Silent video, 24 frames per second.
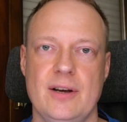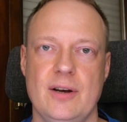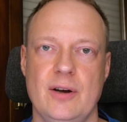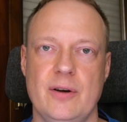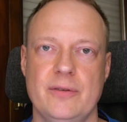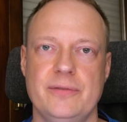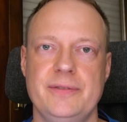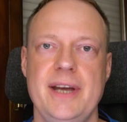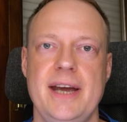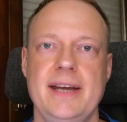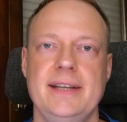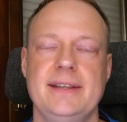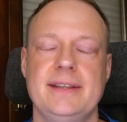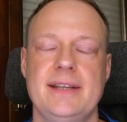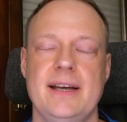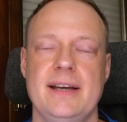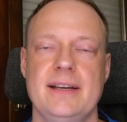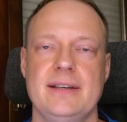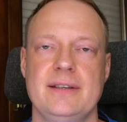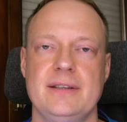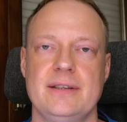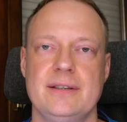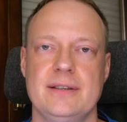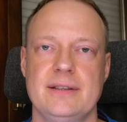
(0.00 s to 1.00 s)
of
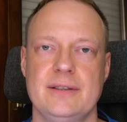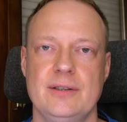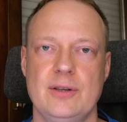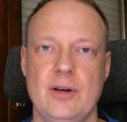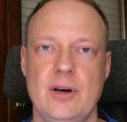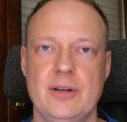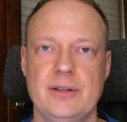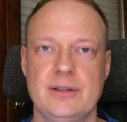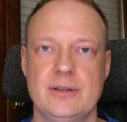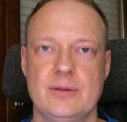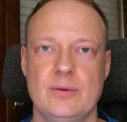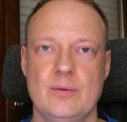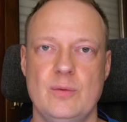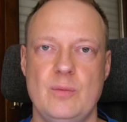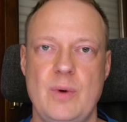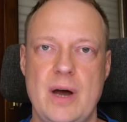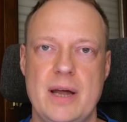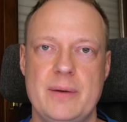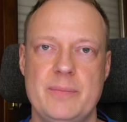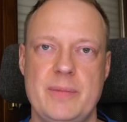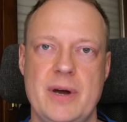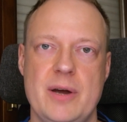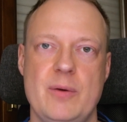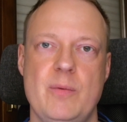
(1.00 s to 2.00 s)
data, not
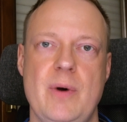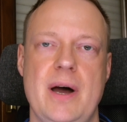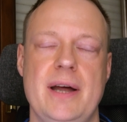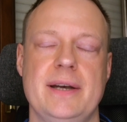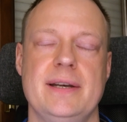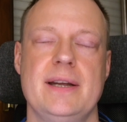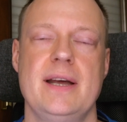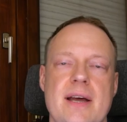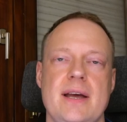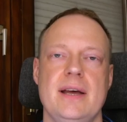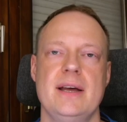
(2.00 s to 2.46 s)
one by one.